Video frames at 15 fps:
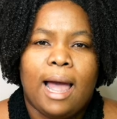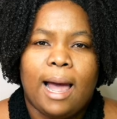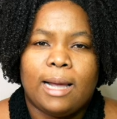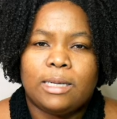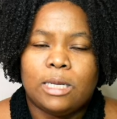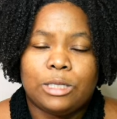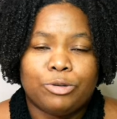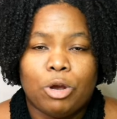
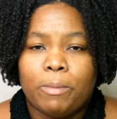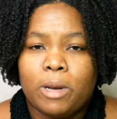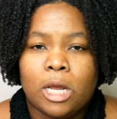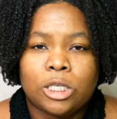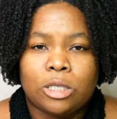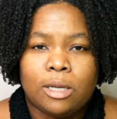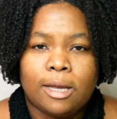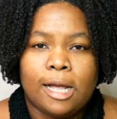and
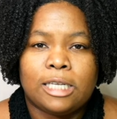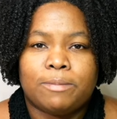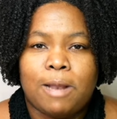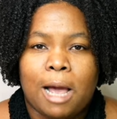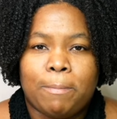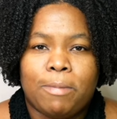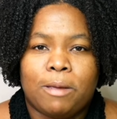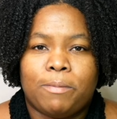discrimination against
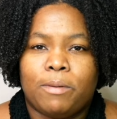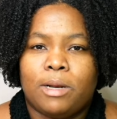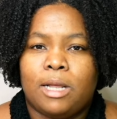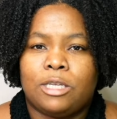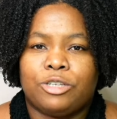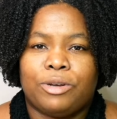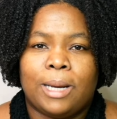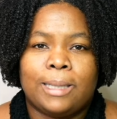black people,
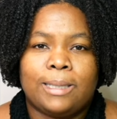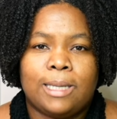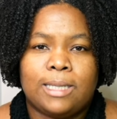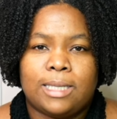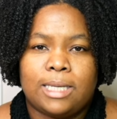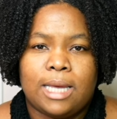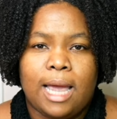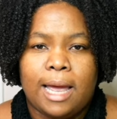it's great to
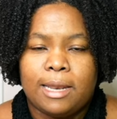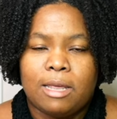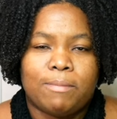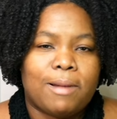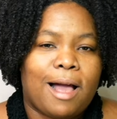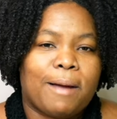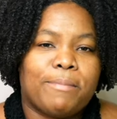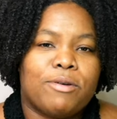see any
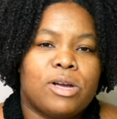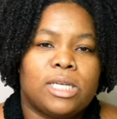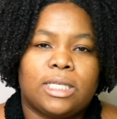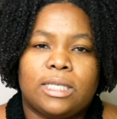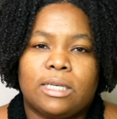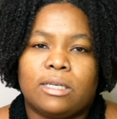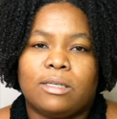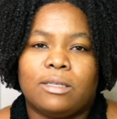black
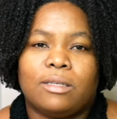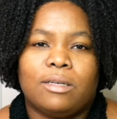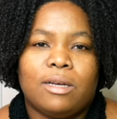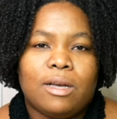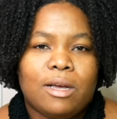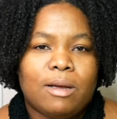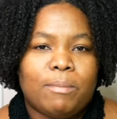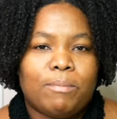person
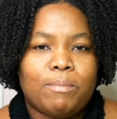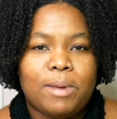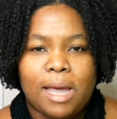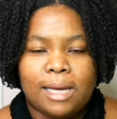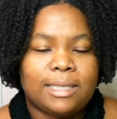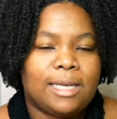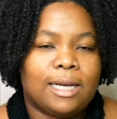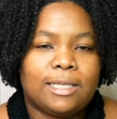
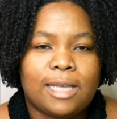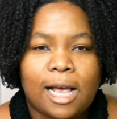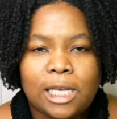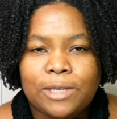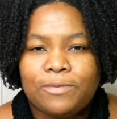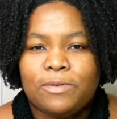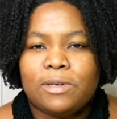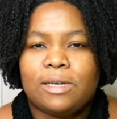being
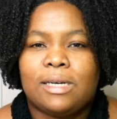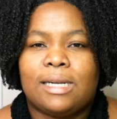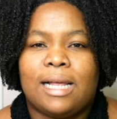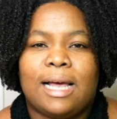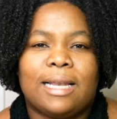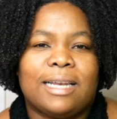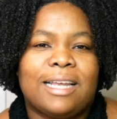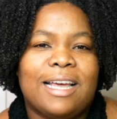successful
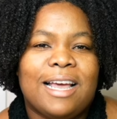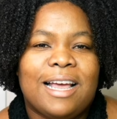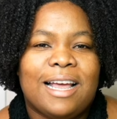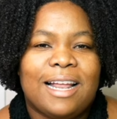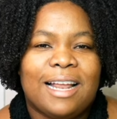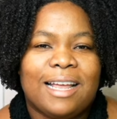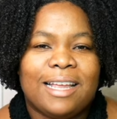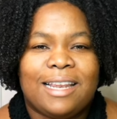and
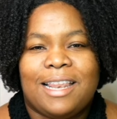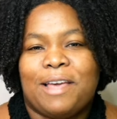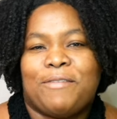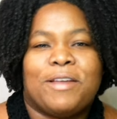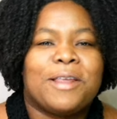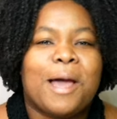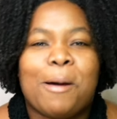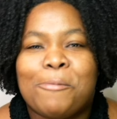
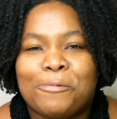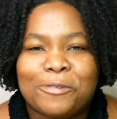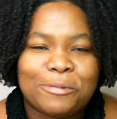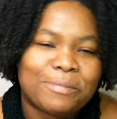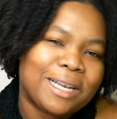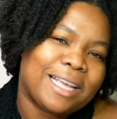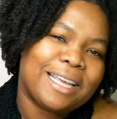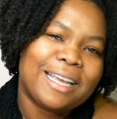living
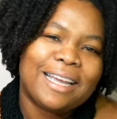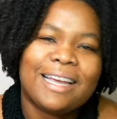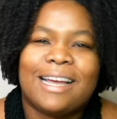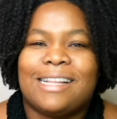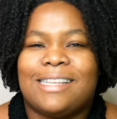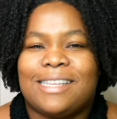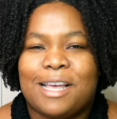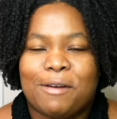comfortably
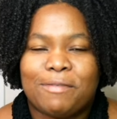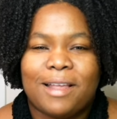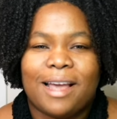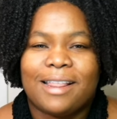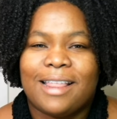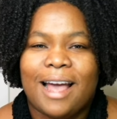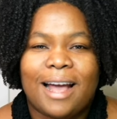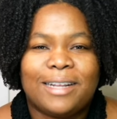and stuff
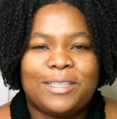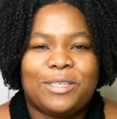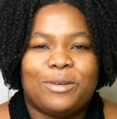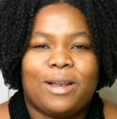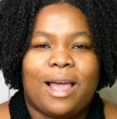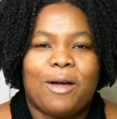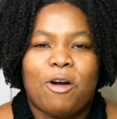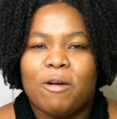like that.
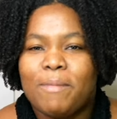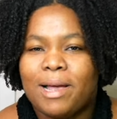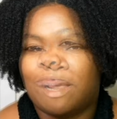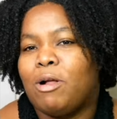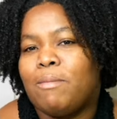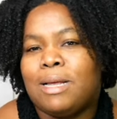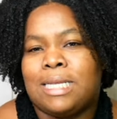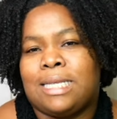So like all my
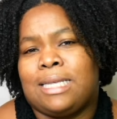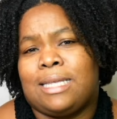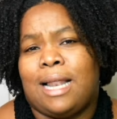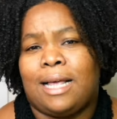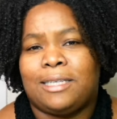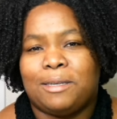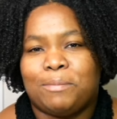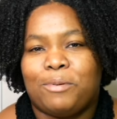small businesses that
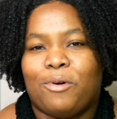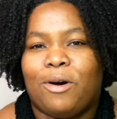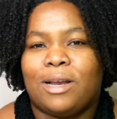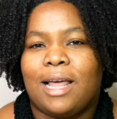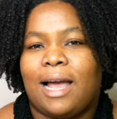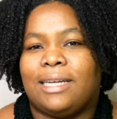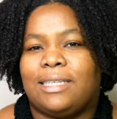I support,